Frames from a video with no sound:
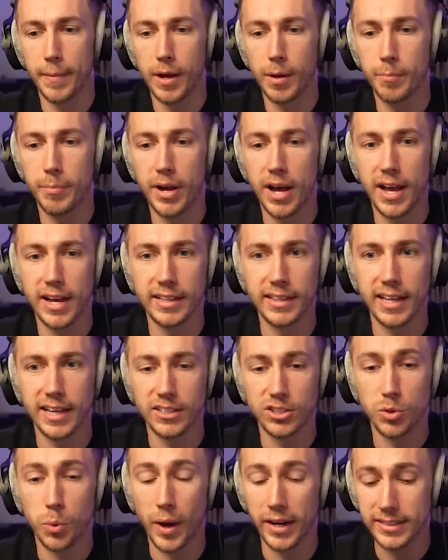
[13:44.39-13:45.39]
I'm buying
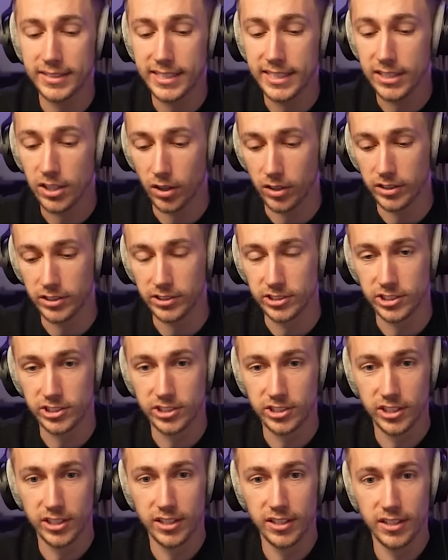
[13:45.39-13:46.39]
that. $20.
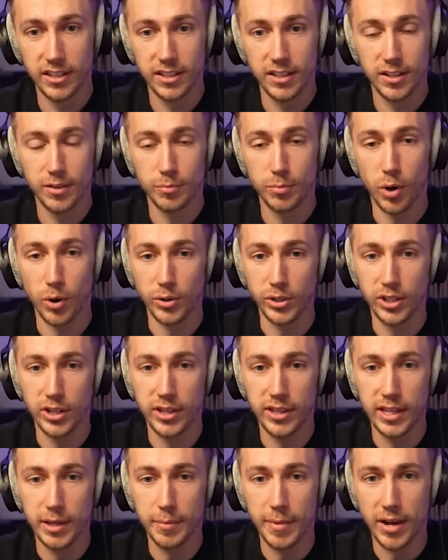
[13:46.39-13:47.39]
Bro, you
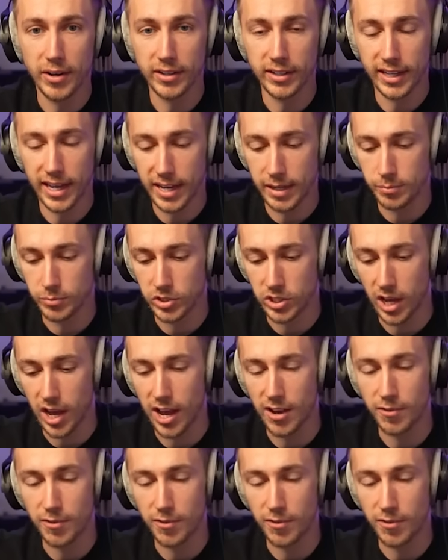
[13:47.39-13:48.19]
know the amount of games that